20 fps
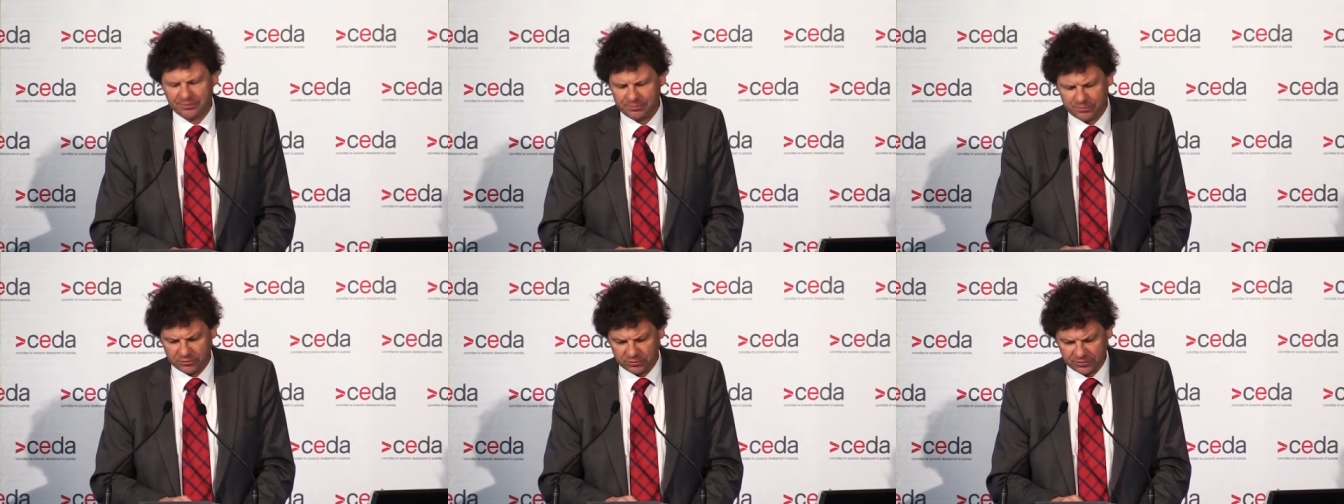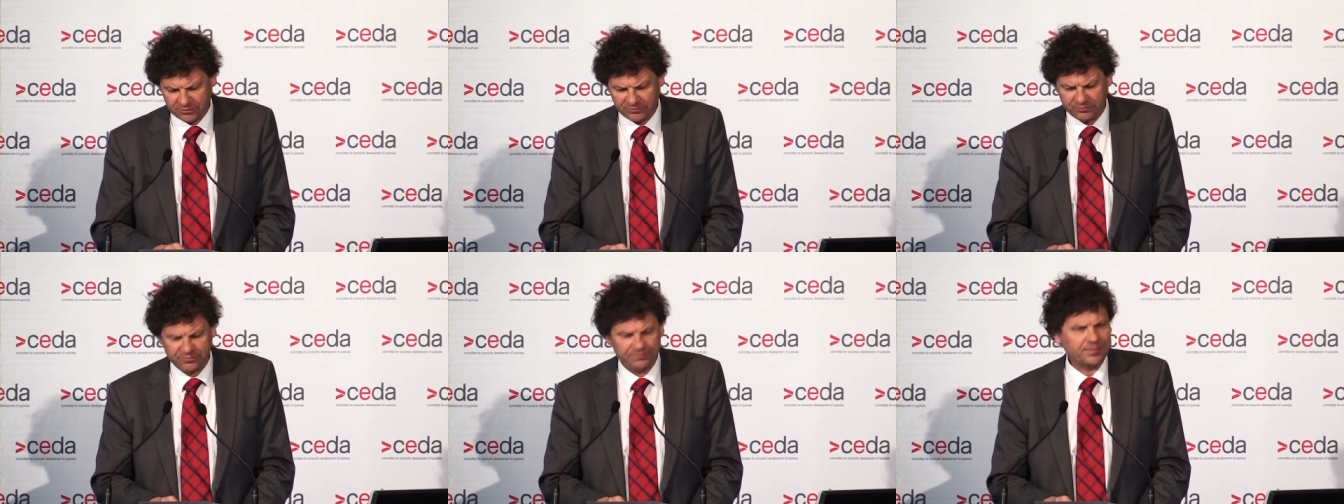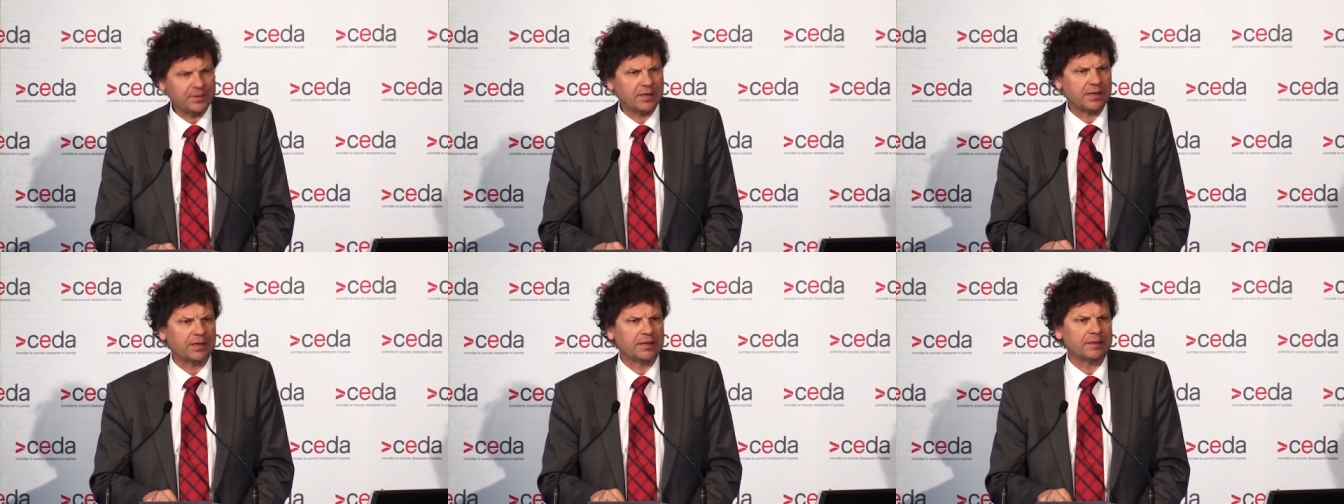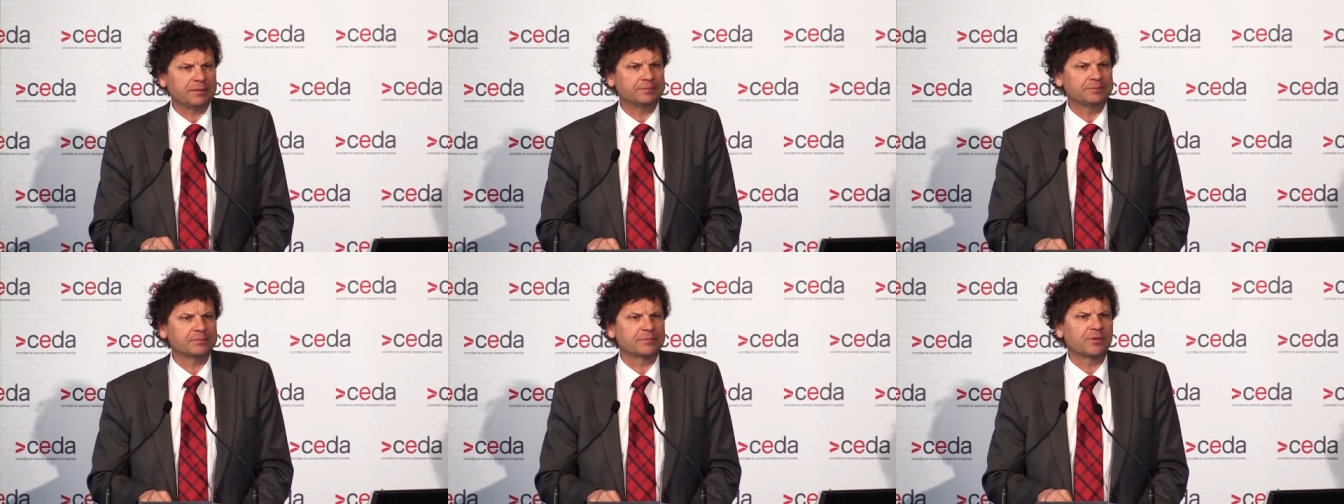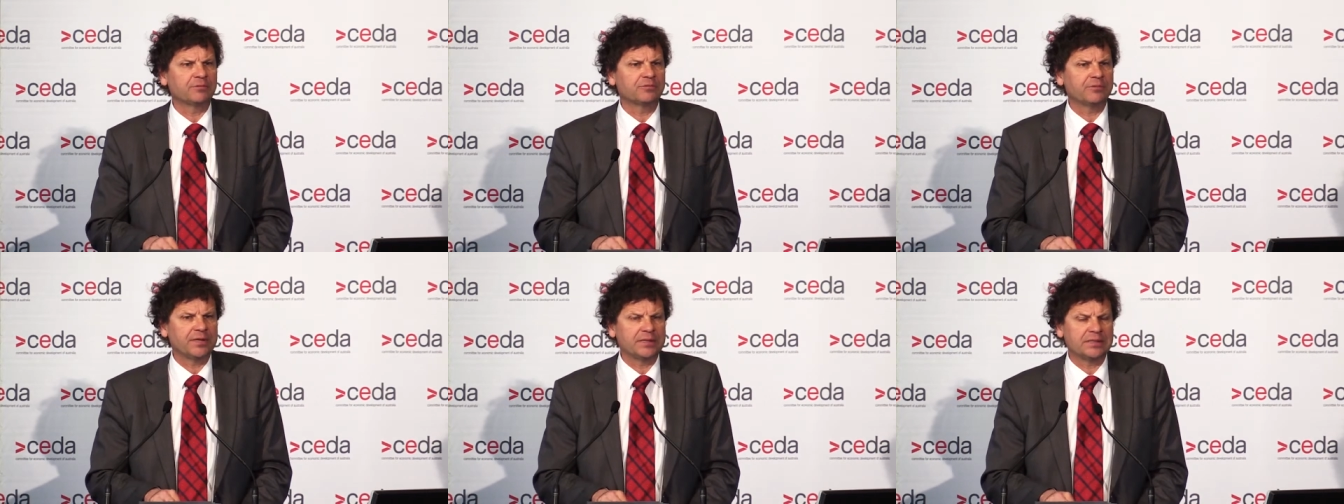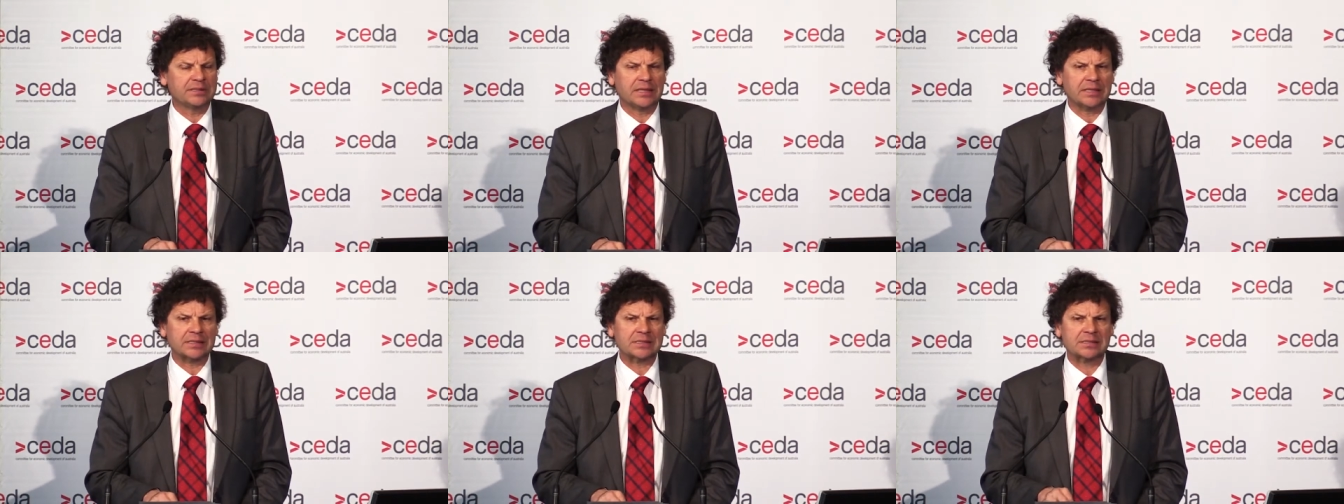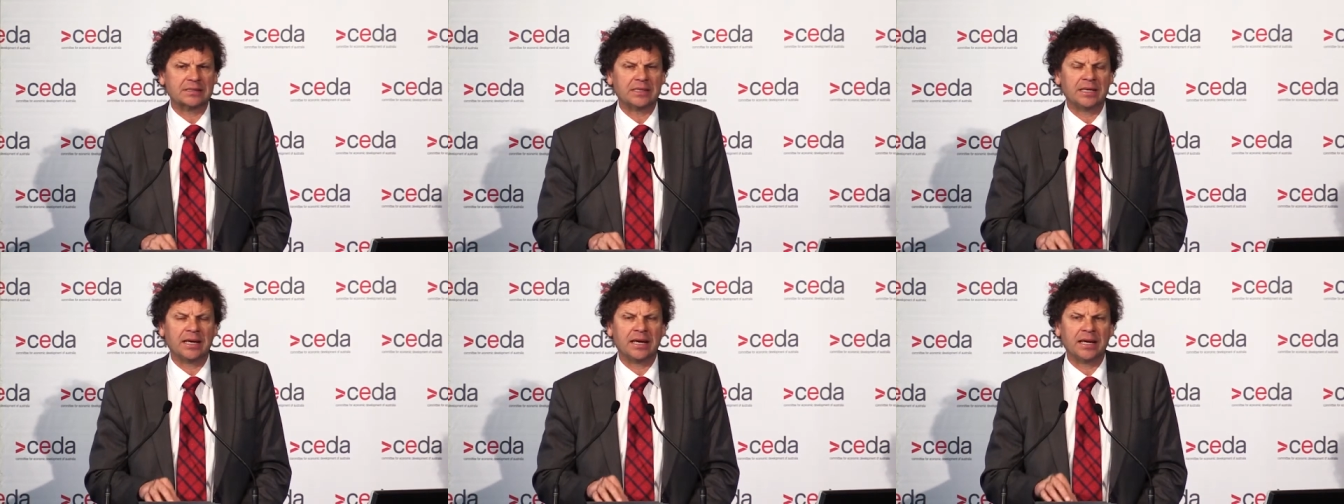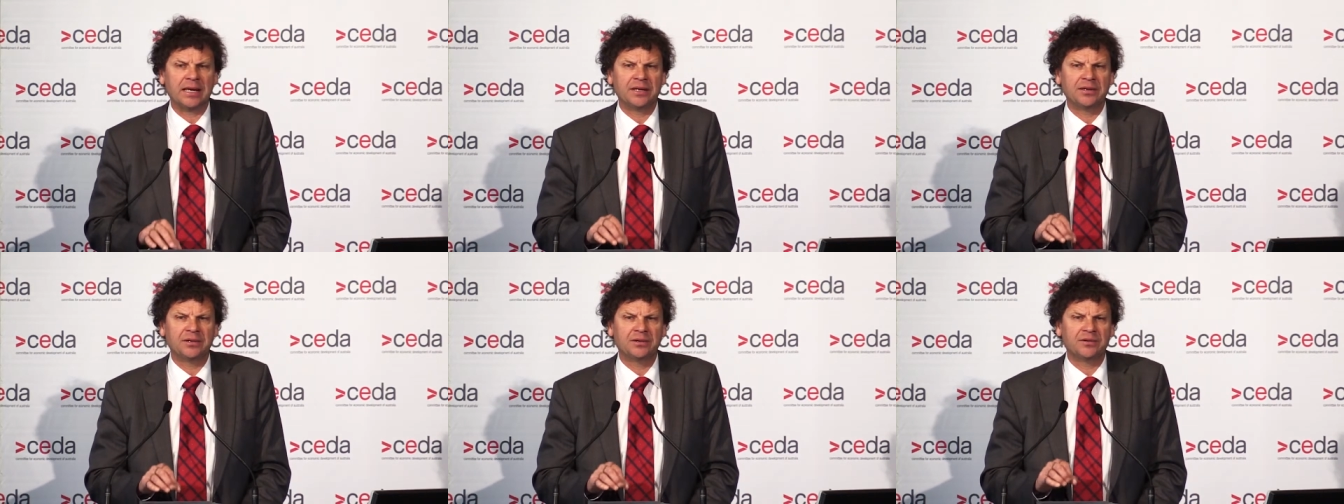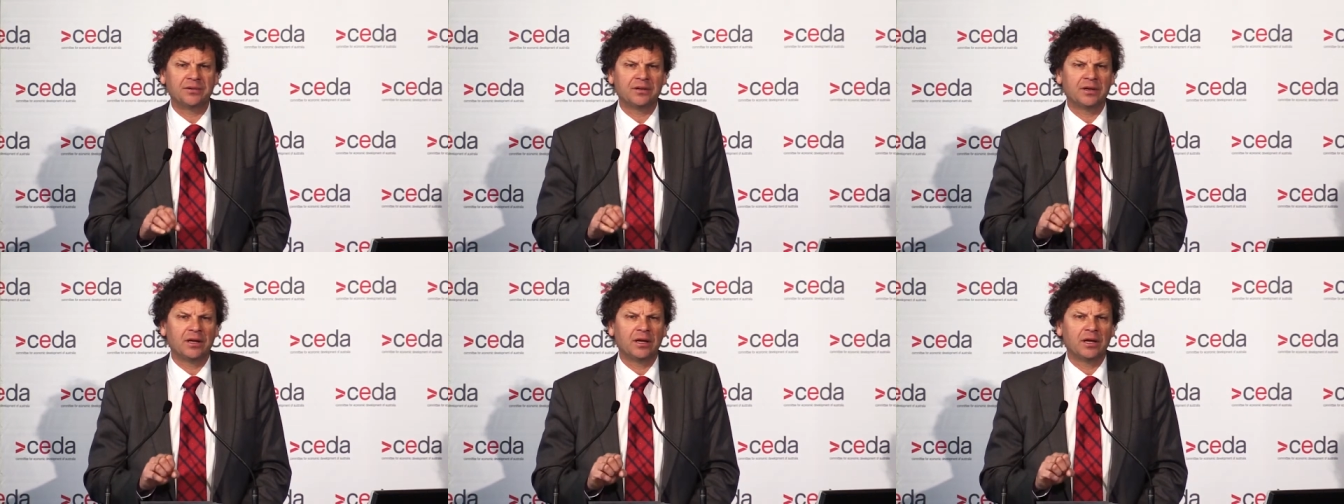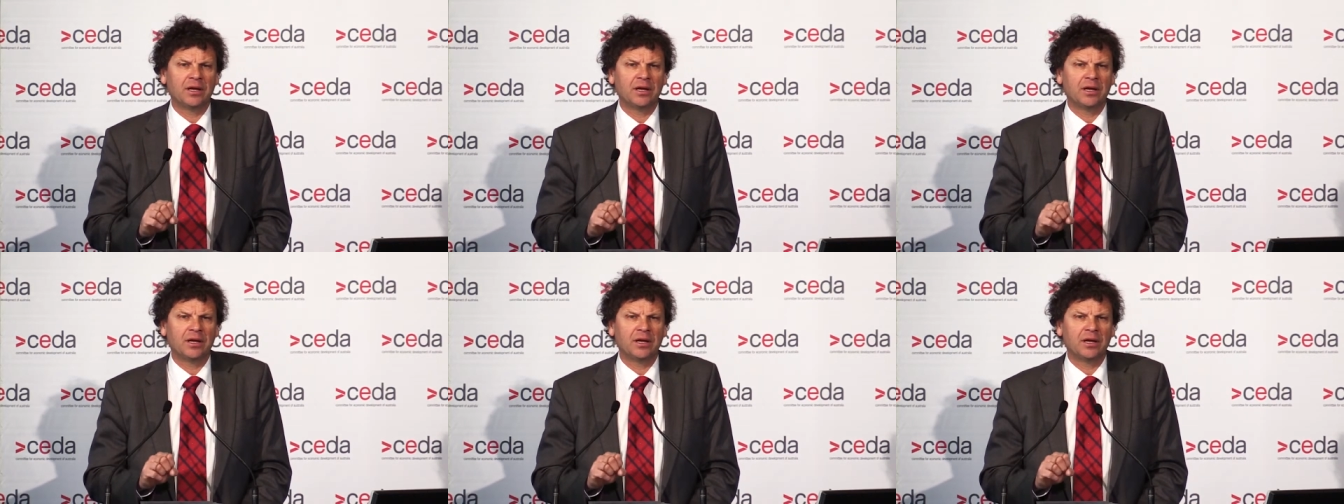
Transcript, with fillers: board of Red Dust, and